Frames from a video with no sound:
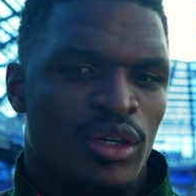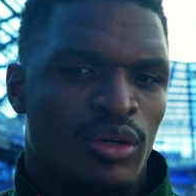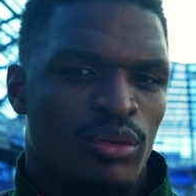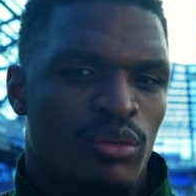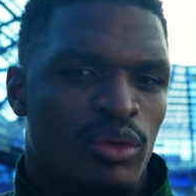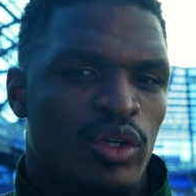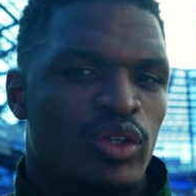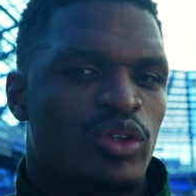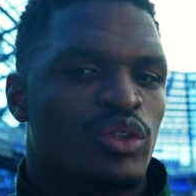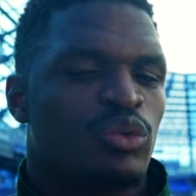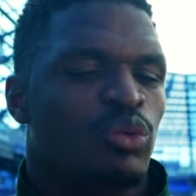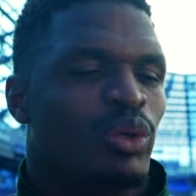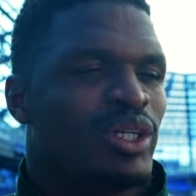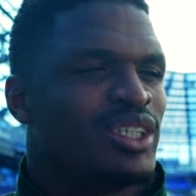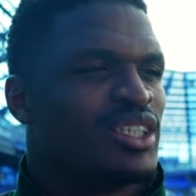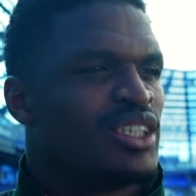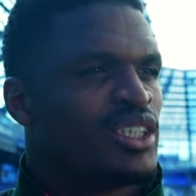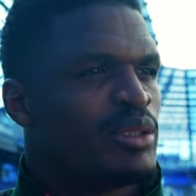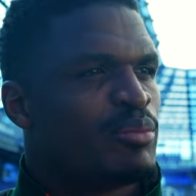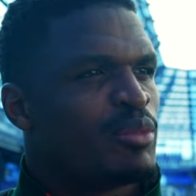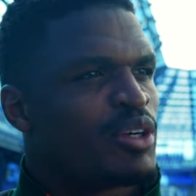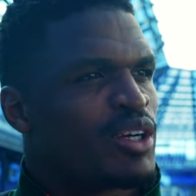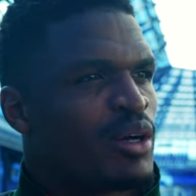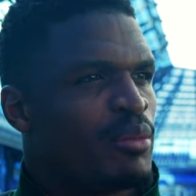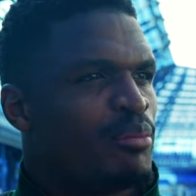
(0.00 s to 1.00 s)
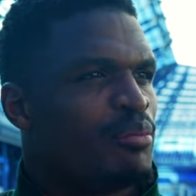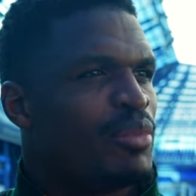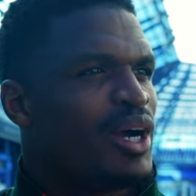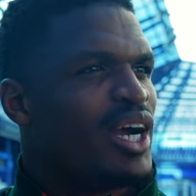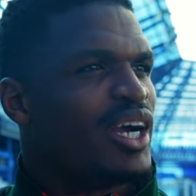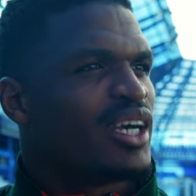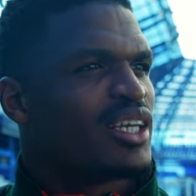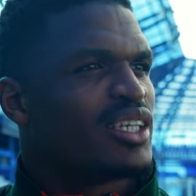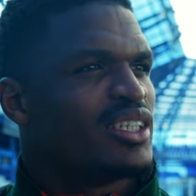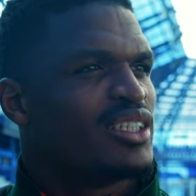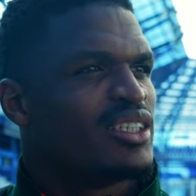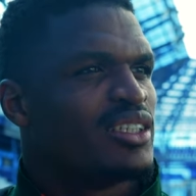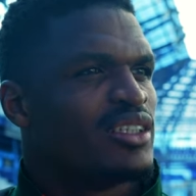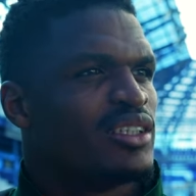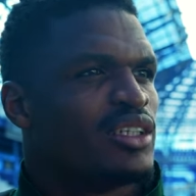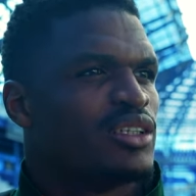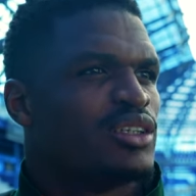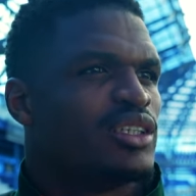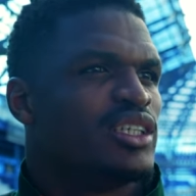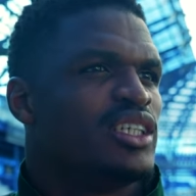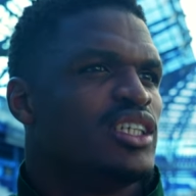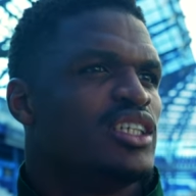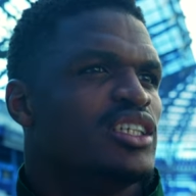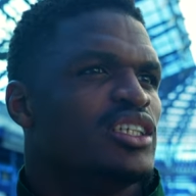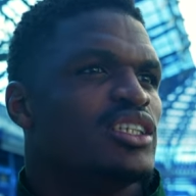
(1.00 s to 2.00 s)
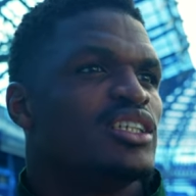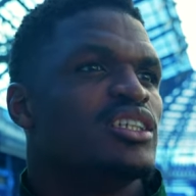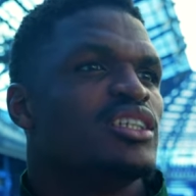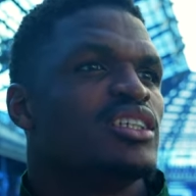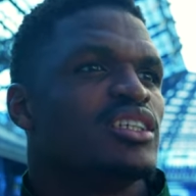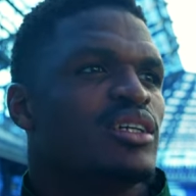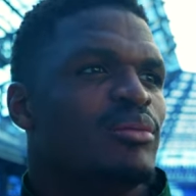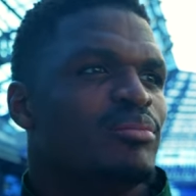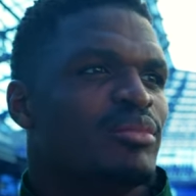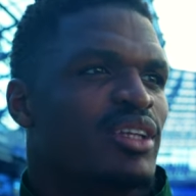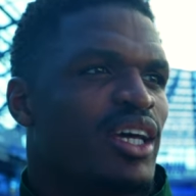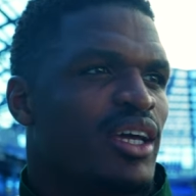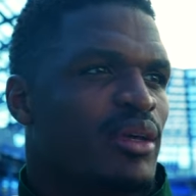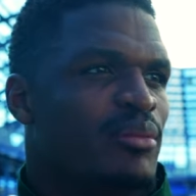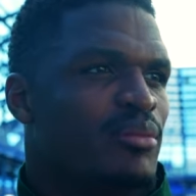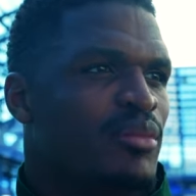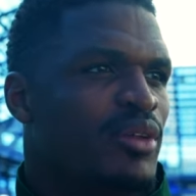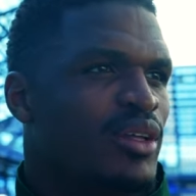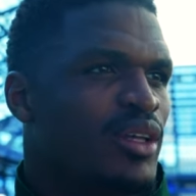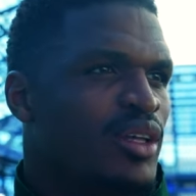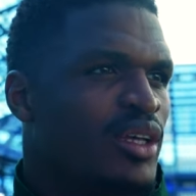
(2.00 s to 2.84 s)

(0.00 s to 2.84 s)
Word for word: when one team come back, it's not easy sometimes,